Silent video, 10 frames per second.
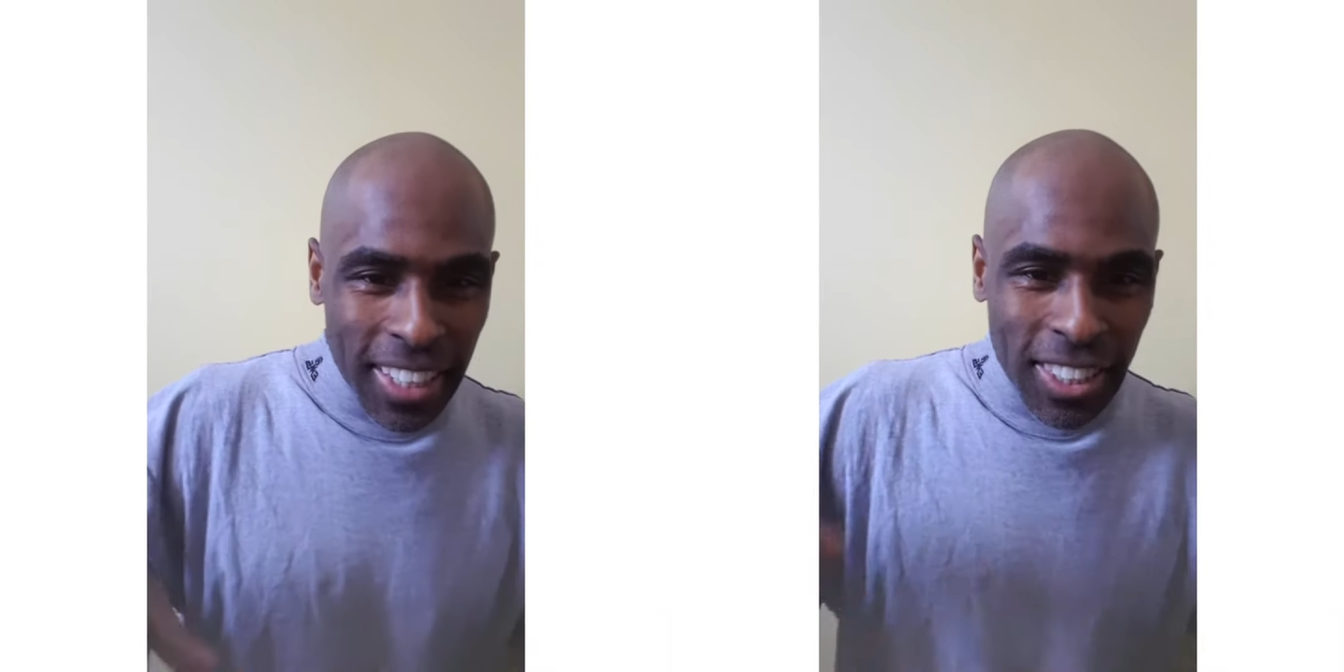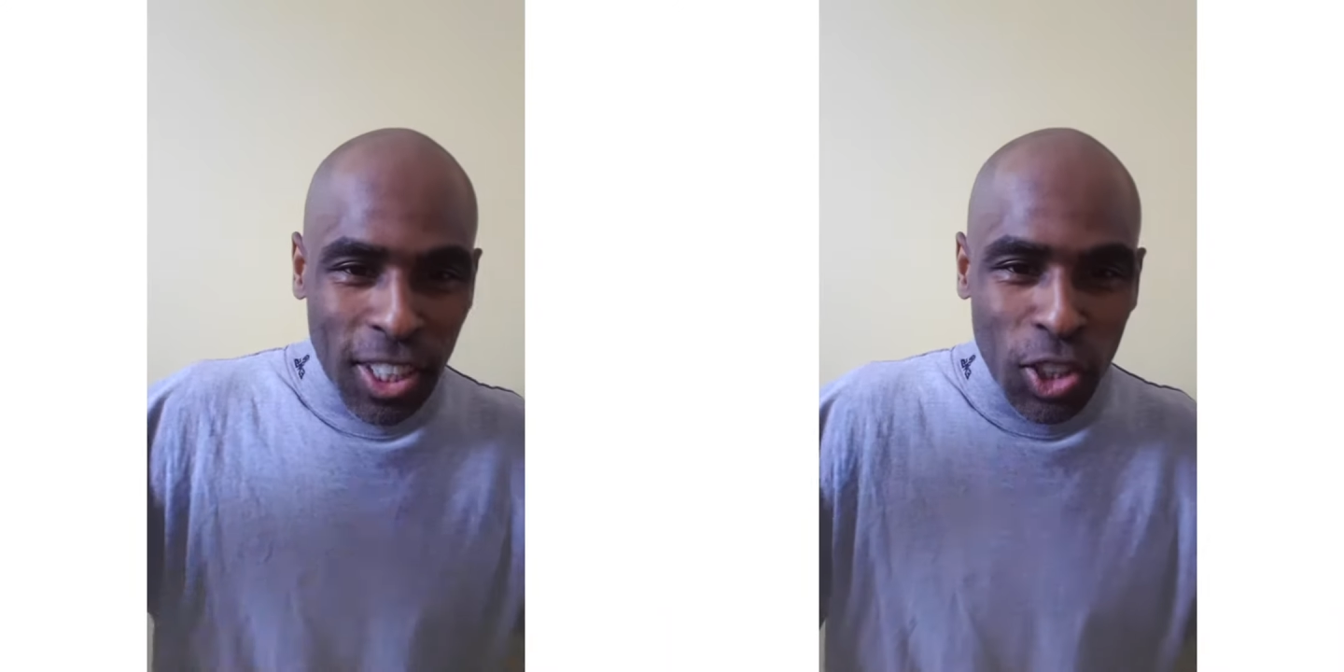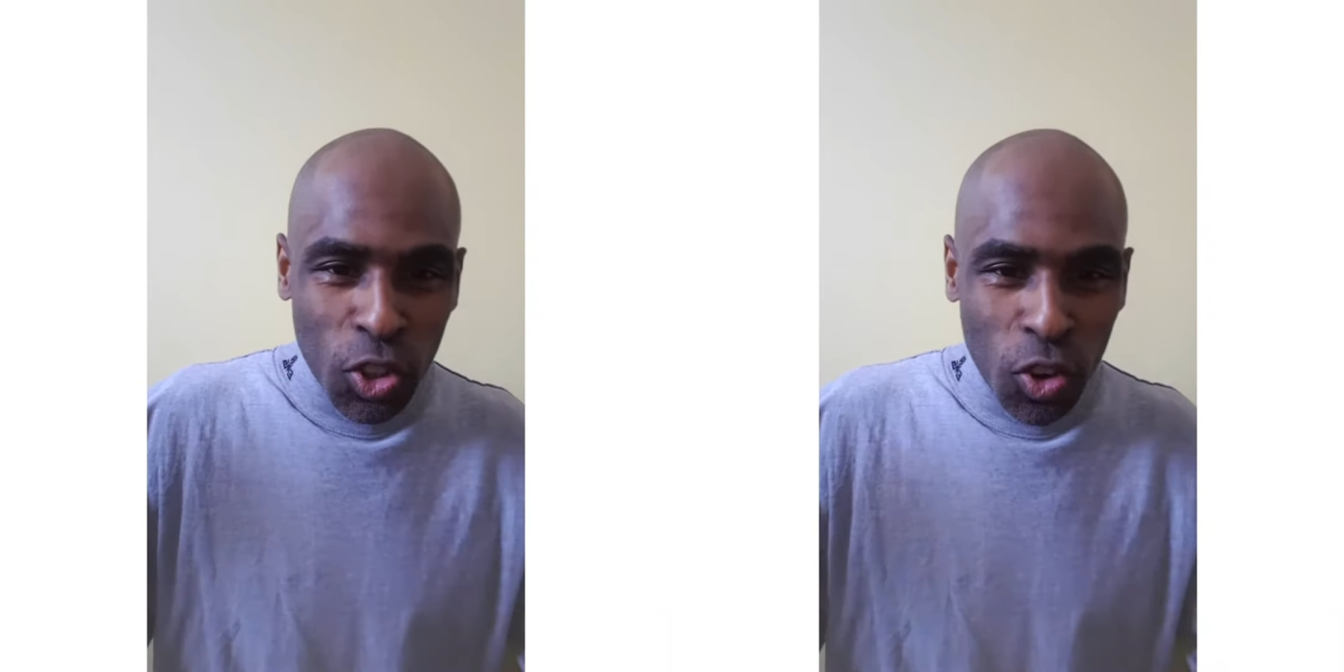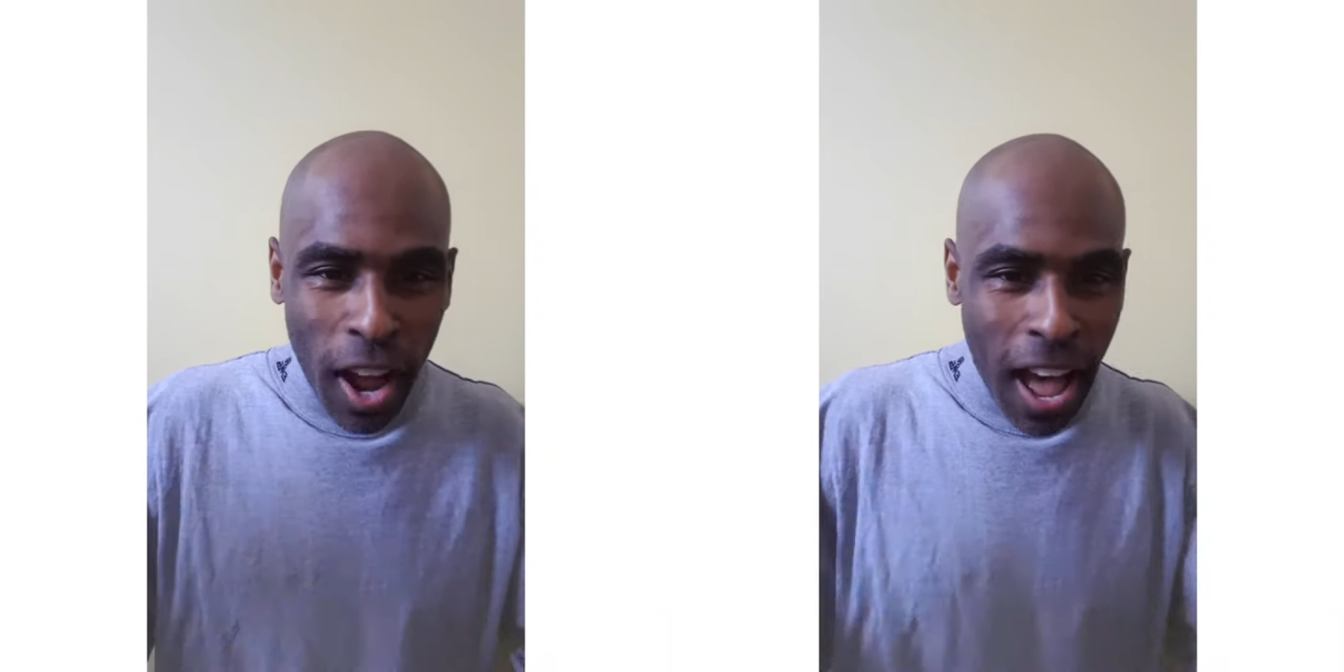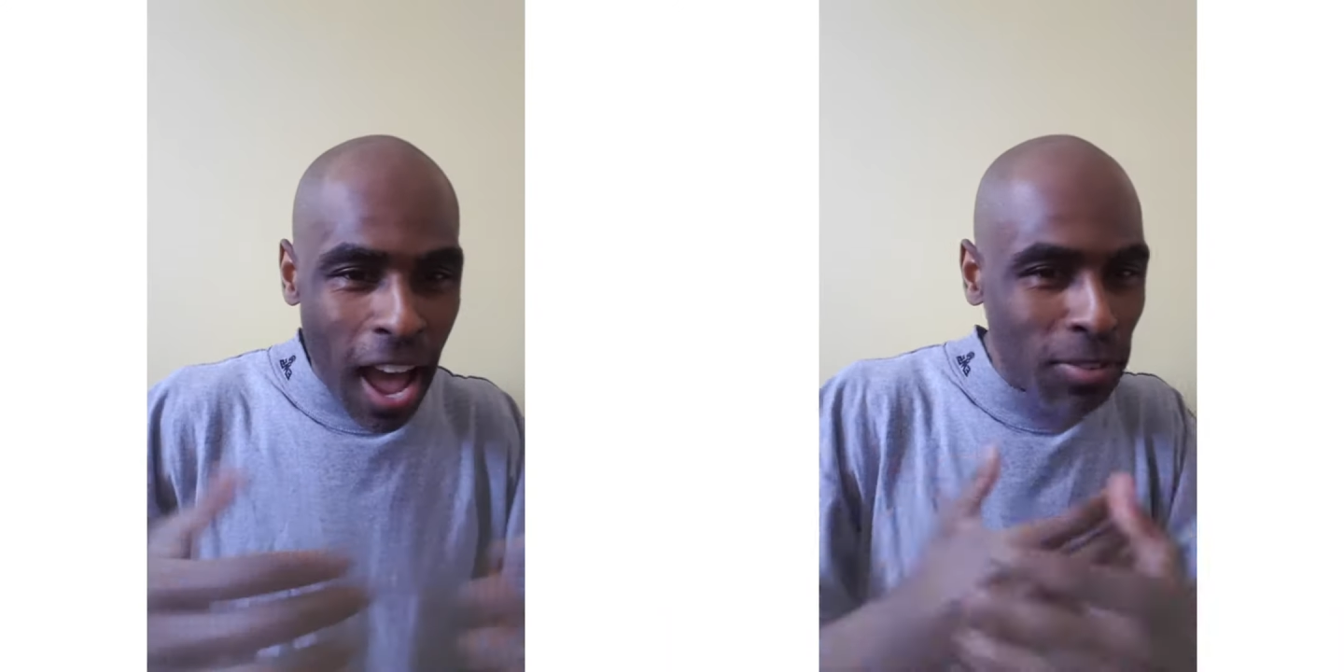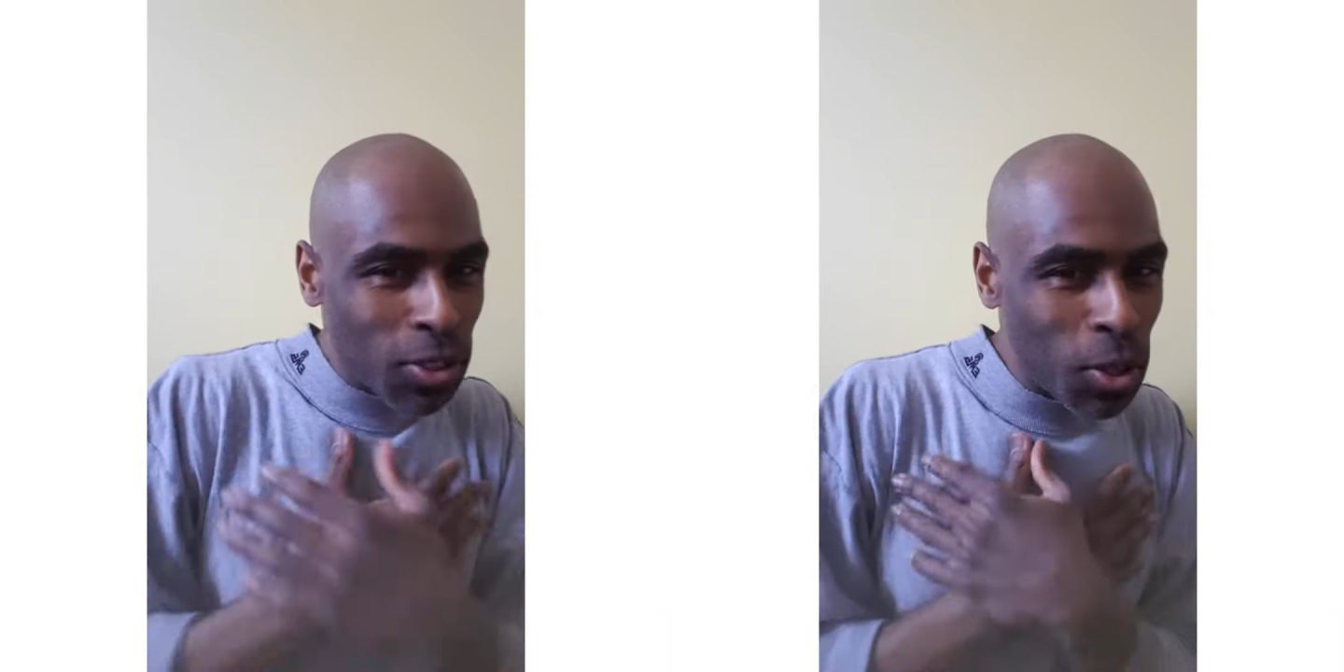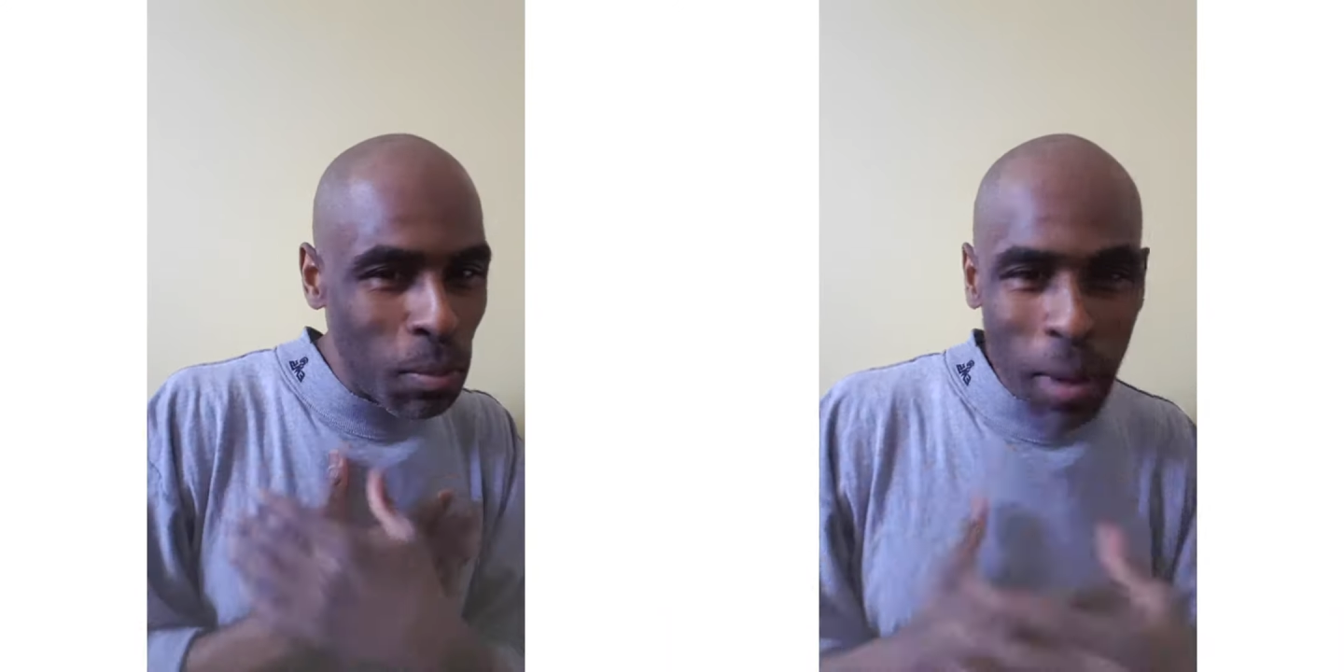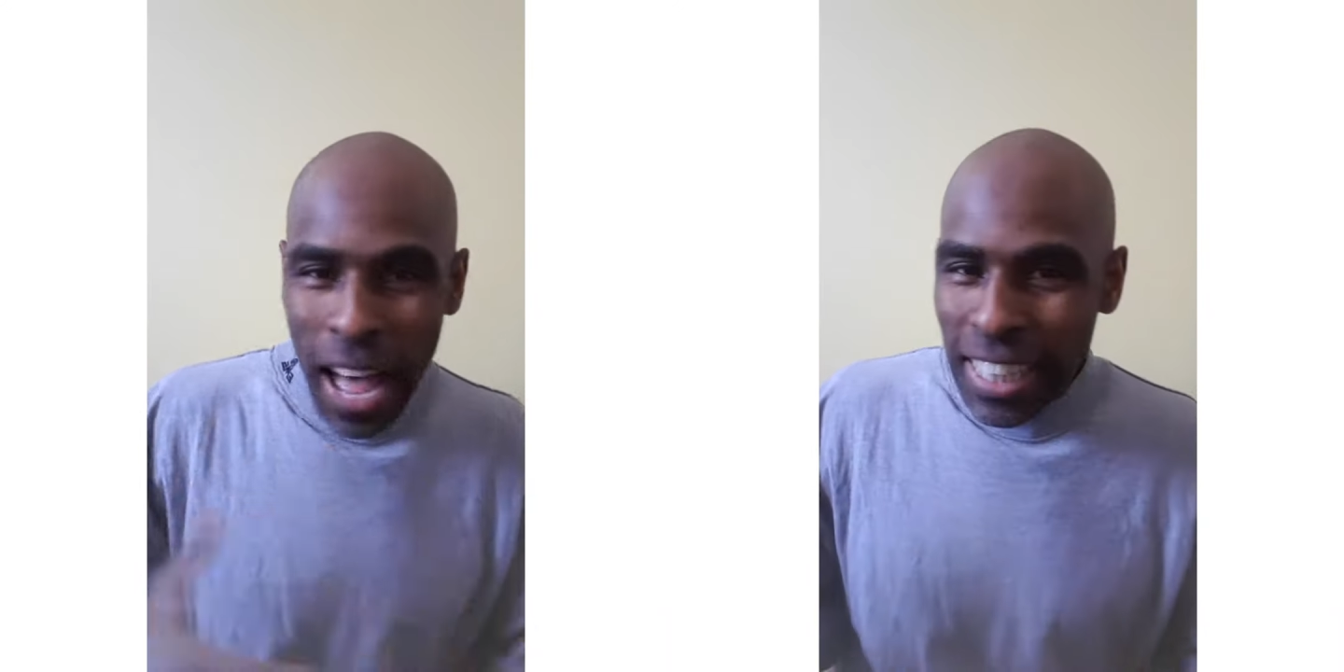Subscribe to
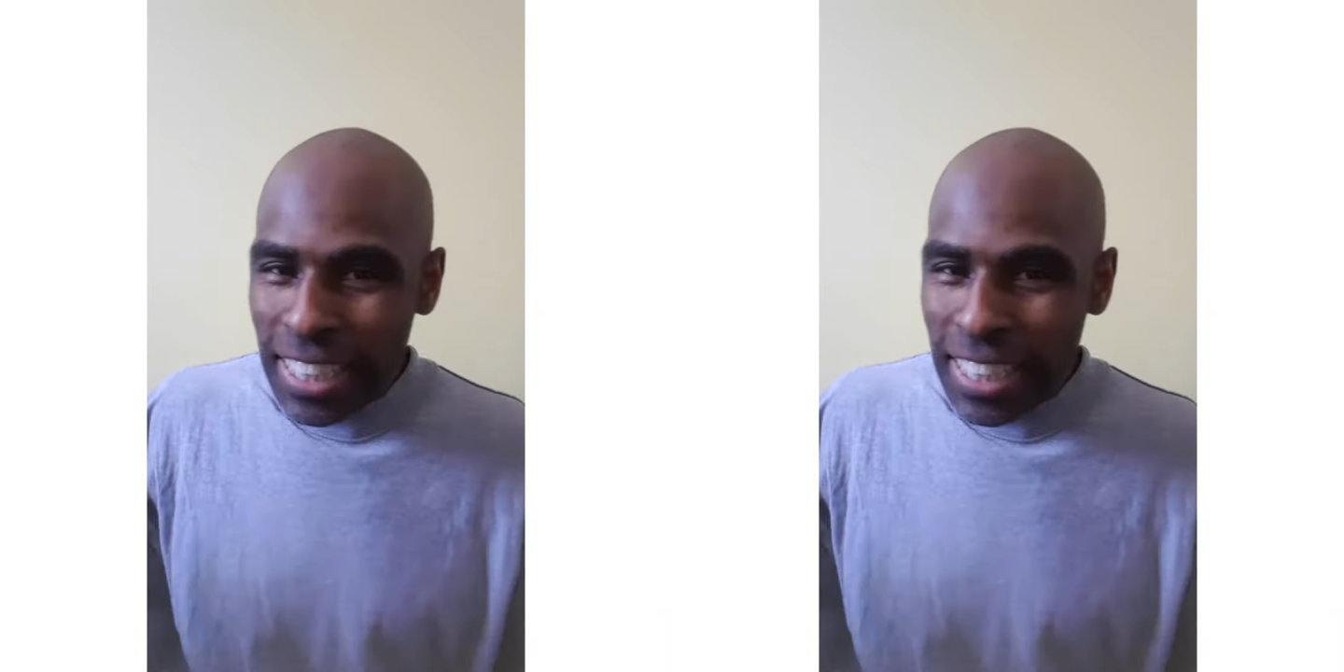my